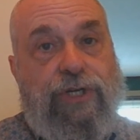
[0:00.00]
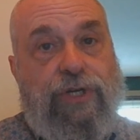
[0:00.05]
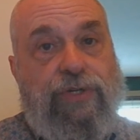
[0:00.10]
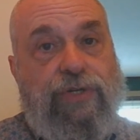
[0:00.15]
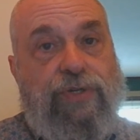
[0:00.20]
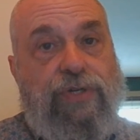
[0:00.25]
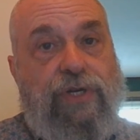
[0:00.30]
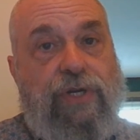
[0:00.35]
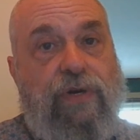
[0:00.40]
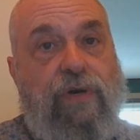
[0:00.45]

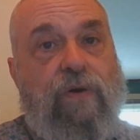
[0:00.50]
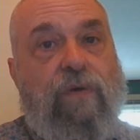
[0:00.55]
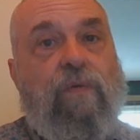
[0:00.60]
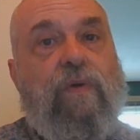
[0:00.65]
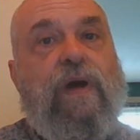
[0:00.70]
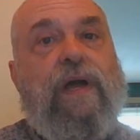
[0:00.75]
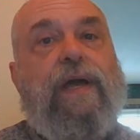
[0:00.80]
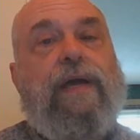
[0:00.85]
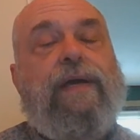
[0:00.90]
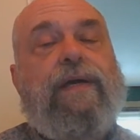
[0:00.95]
And
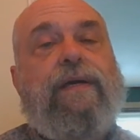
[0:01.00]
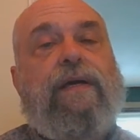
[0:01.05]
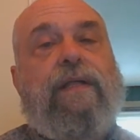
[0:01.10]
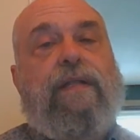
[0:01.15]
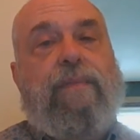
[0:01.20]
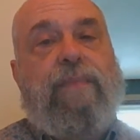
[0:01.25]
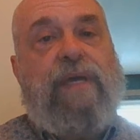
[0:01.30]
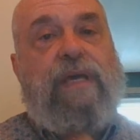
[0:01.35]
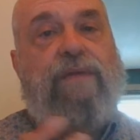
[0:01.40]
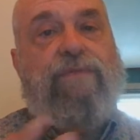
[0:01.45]
so
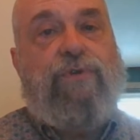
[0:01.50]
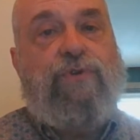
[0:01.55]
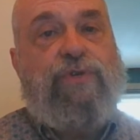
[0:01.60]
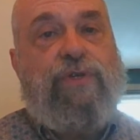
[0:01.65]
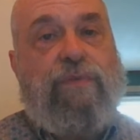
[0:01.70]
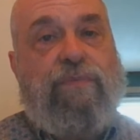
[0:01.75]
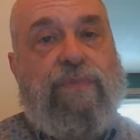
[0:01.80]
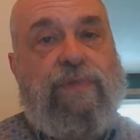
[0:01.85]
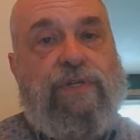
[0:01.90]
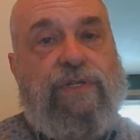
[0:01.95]
let me give you
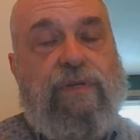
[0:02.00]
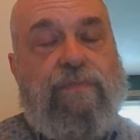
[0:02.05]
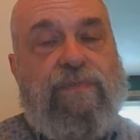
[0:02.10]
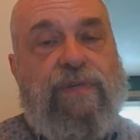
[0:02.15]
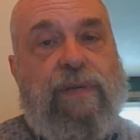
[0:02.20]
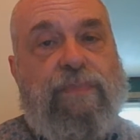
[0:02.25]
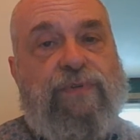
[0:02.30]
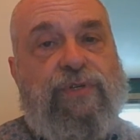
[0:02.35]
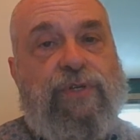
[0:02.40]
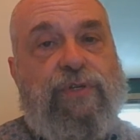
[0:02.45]
some
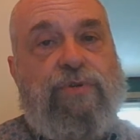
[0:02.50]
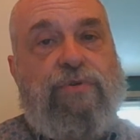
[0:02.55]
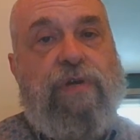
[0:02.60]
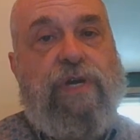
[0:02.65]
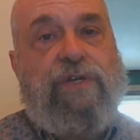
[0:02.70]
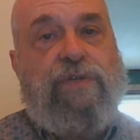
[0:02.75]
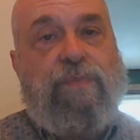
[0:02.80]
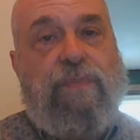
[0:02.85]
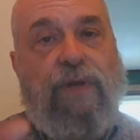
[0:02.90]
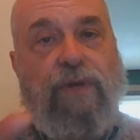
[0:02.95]
tips and
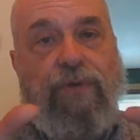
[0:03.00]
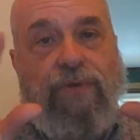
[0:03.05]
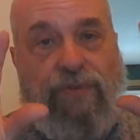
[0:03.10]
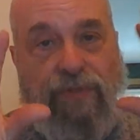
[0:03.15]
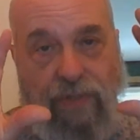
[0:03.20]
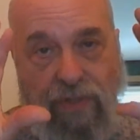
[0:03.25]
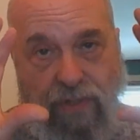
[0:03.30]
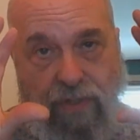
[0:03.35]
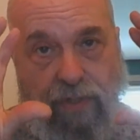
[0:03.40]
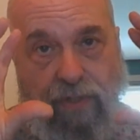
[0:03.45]
tricks,
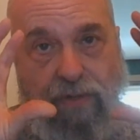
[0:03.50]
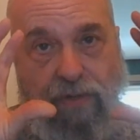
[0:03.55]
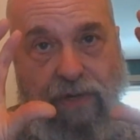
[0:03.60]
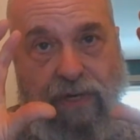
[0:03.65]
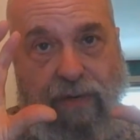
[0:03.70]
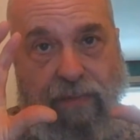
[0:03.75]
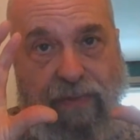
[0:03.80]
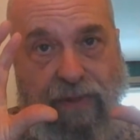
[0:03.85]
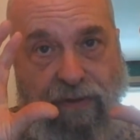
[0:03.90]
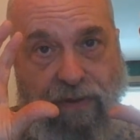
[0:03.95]
because you're
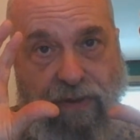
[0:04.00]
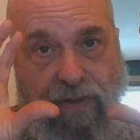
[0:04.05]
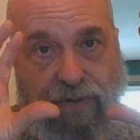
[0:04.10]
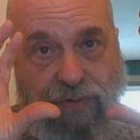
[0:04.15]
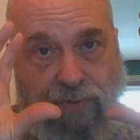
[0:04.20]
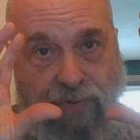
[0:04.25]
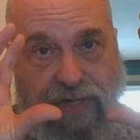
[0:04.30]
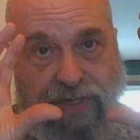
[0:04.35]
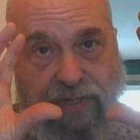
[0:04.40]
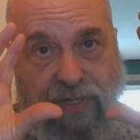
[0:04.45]
going to be
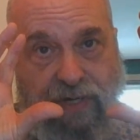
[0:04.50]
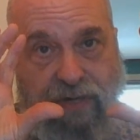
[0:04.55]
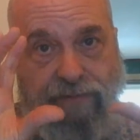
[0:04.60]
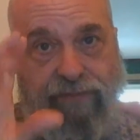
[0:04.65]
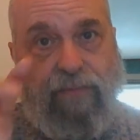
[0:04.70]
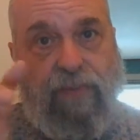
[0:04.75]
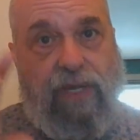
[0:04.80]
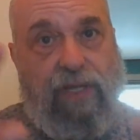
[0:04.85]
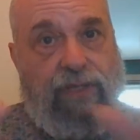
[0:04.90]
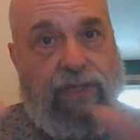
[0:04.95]
translating
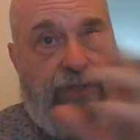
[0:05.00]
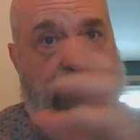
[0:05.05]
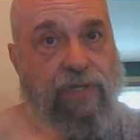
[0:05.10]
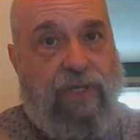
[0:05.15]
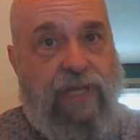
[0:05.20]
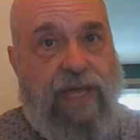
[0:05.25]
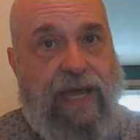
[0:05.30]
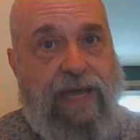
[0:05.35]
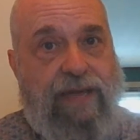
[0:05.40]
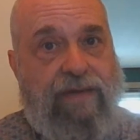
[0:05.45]
from English to
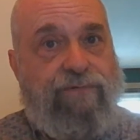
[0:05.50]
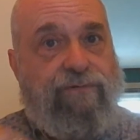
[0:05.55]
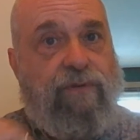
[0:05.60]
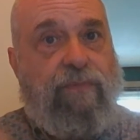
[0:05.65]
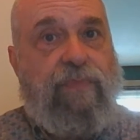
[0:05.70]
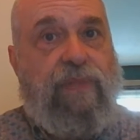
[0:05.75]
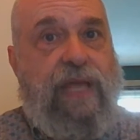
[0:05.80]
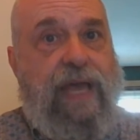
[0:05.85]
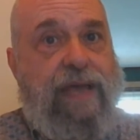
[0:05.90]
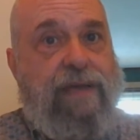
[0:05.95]
Latin,
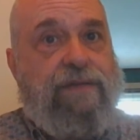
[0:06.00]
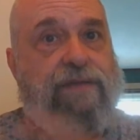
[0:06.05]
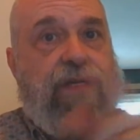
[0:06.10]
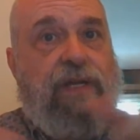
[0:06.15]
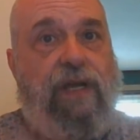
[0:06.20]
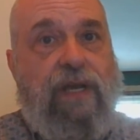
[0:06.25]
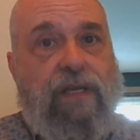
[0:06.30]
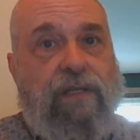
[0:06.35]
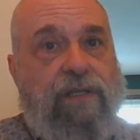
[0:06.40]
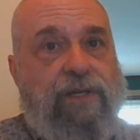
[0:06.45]
from Latin
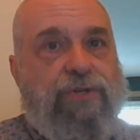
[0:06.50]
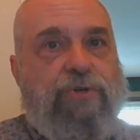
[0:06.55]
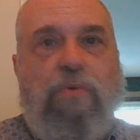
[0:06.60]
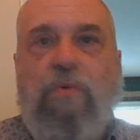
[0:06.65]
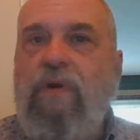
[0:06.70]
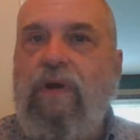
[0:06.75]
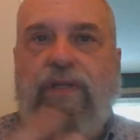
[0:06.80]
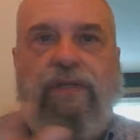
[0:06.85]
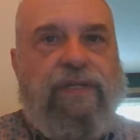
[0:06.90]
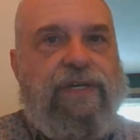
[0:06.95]
to English,
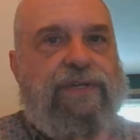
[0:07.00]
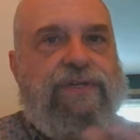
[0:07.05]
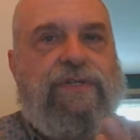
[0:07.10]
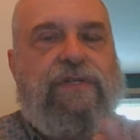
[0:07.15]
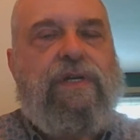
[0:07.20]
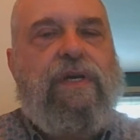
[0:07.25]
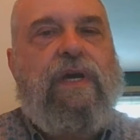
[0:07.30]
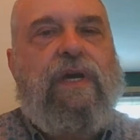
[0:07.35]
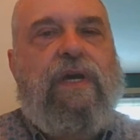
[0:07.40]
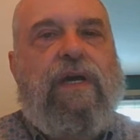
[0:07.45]
or at
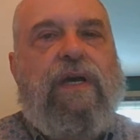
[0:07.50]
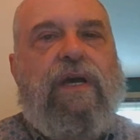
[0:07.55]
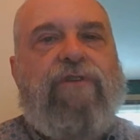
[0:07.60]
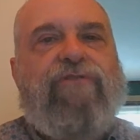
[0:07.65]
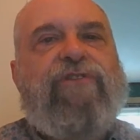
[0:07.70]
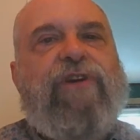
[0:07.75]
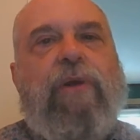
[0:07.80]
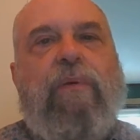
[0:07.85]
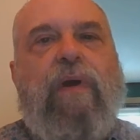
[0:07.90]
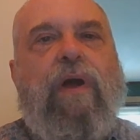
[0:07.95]
least
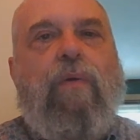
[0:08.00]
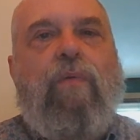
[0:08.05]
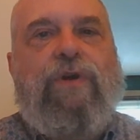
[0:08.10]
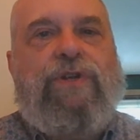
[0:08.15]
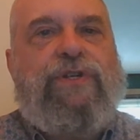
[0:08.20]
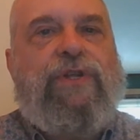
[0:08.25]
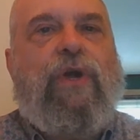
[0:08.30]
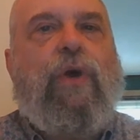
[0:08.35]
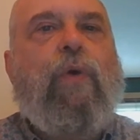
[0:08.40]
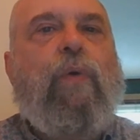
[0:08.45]
figuring out
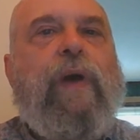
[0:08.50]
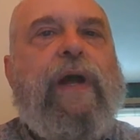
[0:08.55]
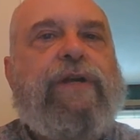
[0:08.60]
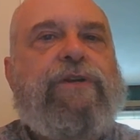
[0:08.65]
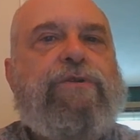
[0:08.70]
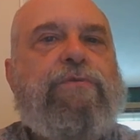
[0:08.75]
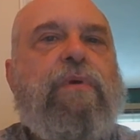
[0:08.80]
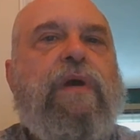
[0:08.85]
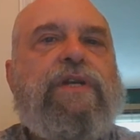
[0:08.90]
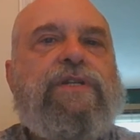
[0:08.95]
what the
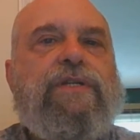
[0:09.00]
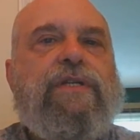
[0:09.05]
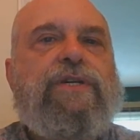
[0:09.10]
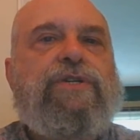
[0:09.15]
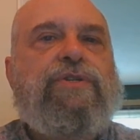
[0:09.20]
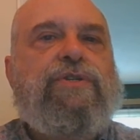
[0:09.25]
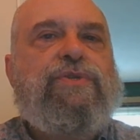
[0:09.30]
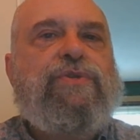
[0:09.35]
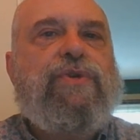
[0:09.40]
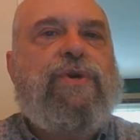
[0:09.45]
correct
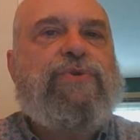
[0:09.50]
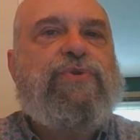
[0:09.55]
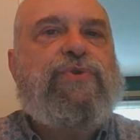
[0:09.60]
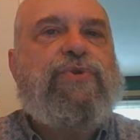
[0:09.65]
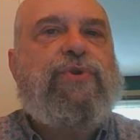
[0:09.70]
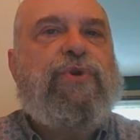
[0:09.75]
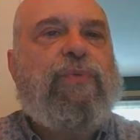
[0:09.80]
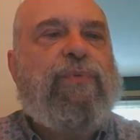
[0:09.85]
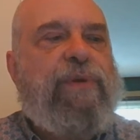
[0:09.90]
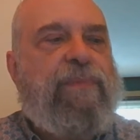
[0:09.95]
translations are,
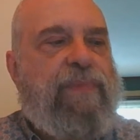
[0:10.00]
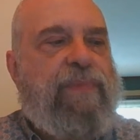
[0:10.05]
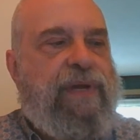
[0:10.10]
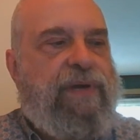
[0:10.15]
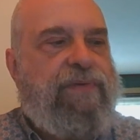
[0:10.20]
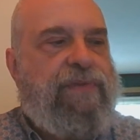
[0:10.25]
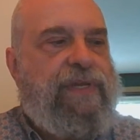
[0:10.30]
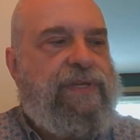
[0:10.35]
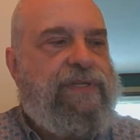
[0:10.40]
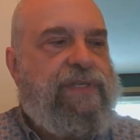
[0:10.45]
so you want to
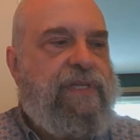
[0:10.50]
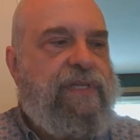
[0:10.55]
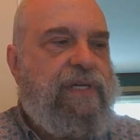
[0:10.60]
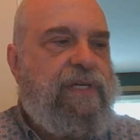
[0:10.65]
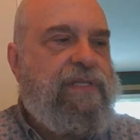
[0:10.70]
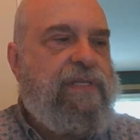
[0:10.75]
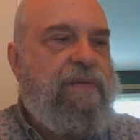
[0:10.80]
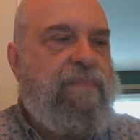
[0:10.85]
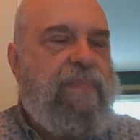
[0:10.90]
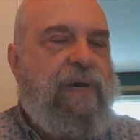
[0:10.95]
bear these
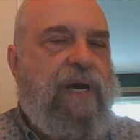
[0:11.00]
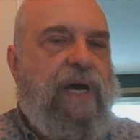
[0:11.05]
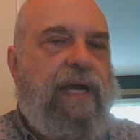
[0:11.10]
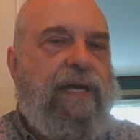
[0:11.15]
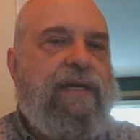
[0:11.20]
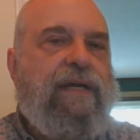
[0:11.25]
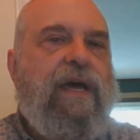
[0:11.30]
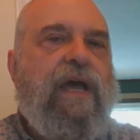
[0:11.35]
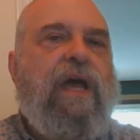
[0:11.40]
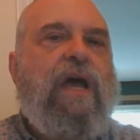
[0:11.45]
things in
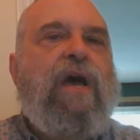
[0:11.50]
mind.